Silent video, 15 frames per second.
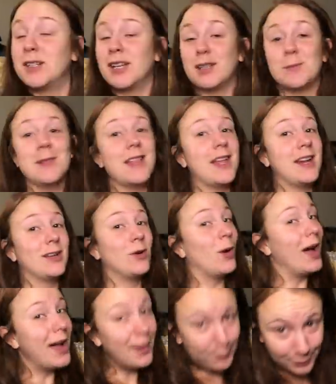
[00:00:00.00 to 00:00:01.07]
tells me that ain't gonna
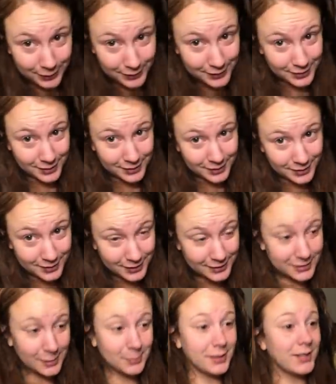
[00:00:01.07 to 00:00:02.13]
happen. Something